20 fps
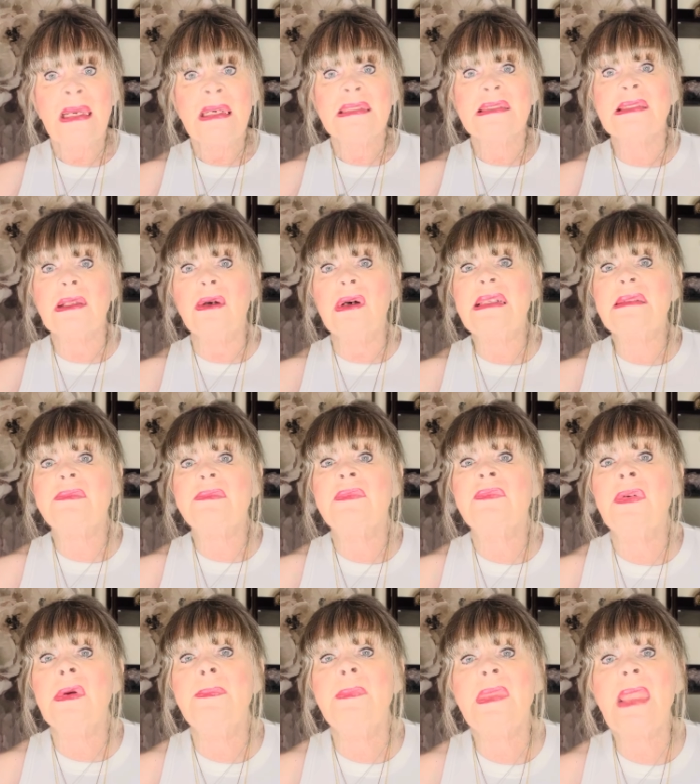So eh,
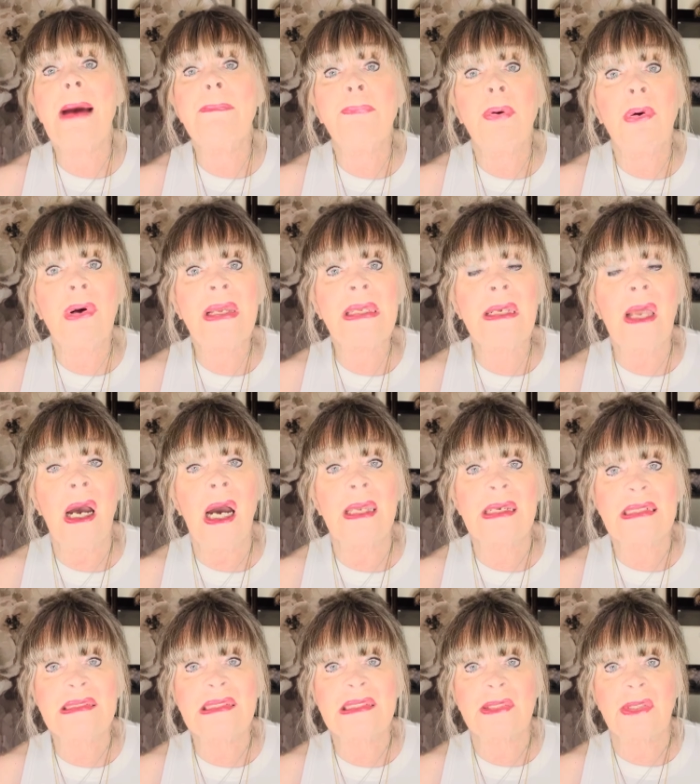from that point on,
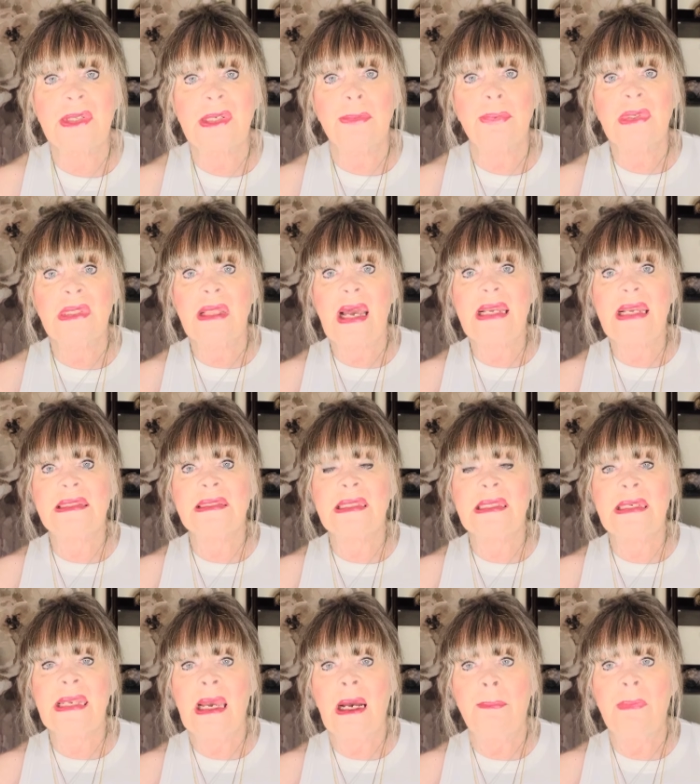I started
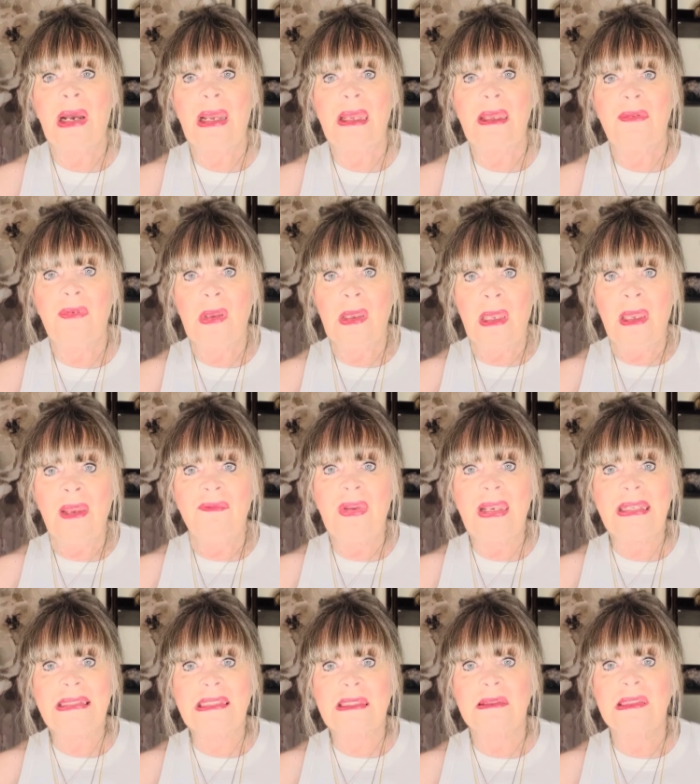realizing how my
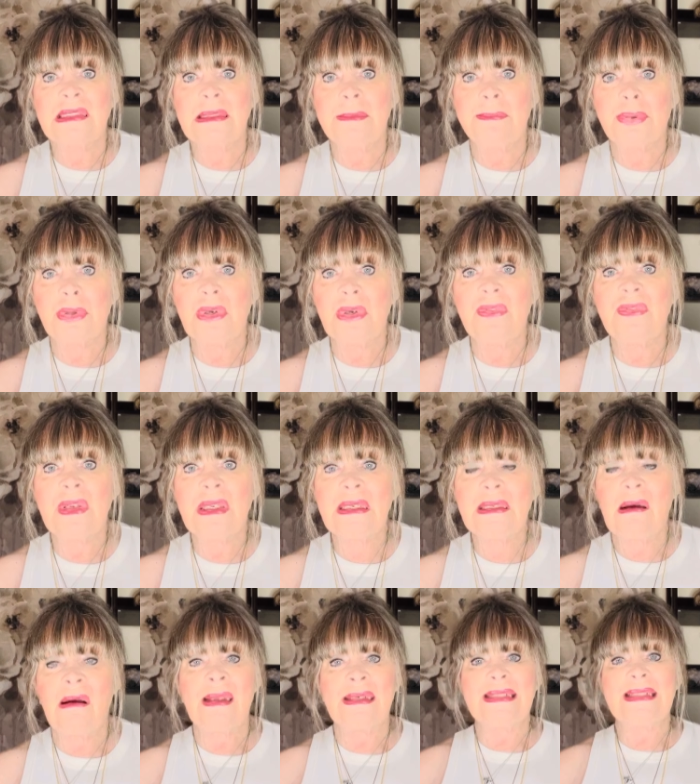face was improving
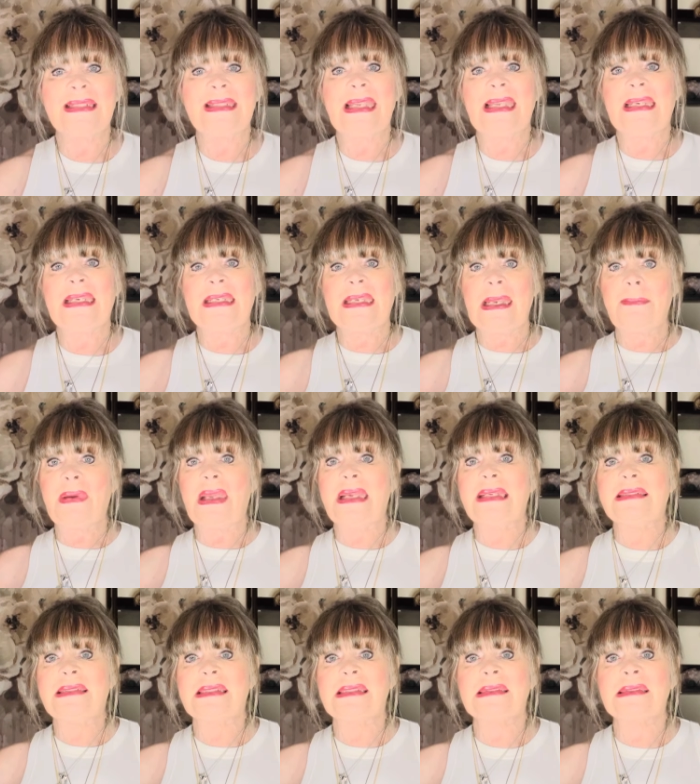on a day-to-day -day
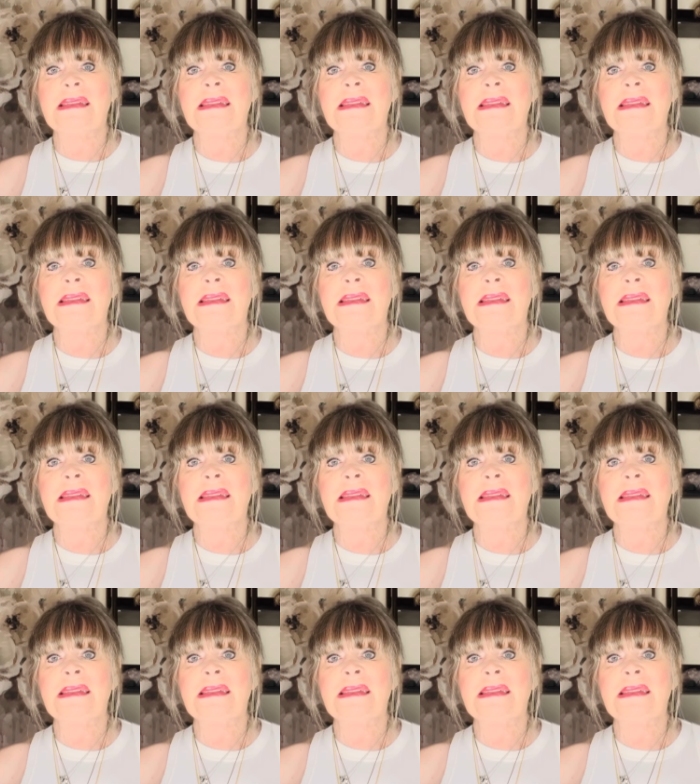basis.